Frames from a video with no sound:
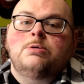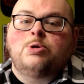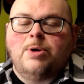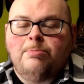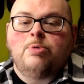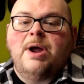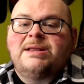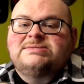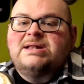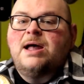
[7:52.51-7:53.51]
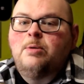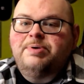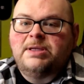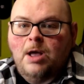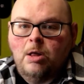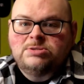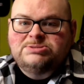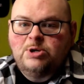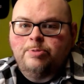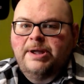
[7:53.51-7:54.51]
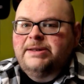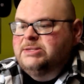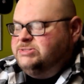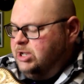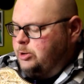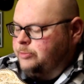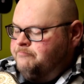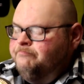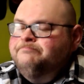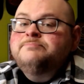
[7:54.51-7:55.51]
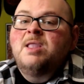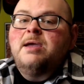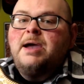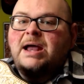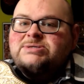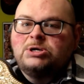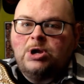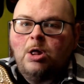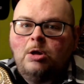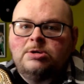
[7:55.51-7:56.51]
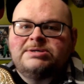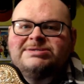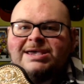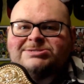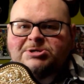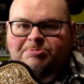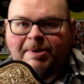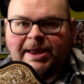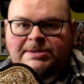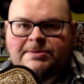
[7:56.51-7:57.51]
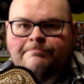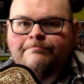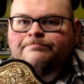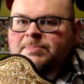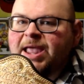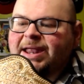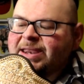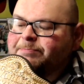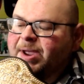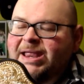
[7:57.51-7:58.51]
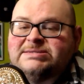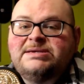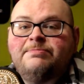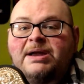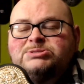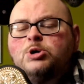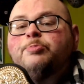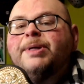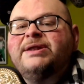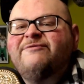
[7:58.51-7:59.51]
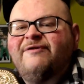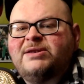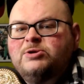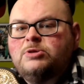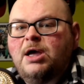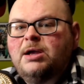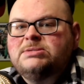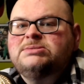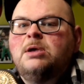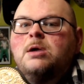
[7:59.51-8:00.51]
Crumrine style big gold dual plated. So I took gold Testors paint and I painted my dual plated Fandu Luxe